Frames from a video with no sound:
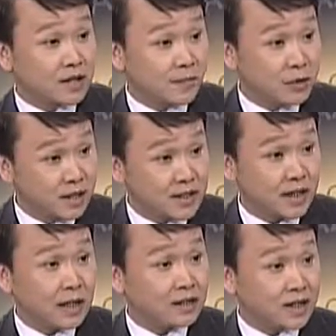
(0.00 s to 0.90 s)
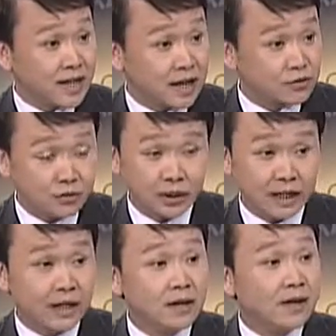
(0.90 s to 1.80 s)
community
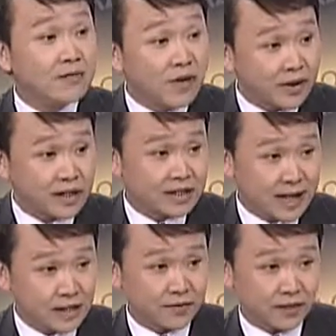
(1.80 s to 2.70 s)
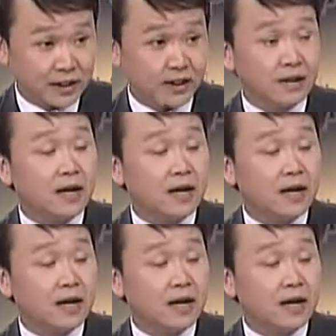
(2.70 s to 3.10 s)
internationally very extensively.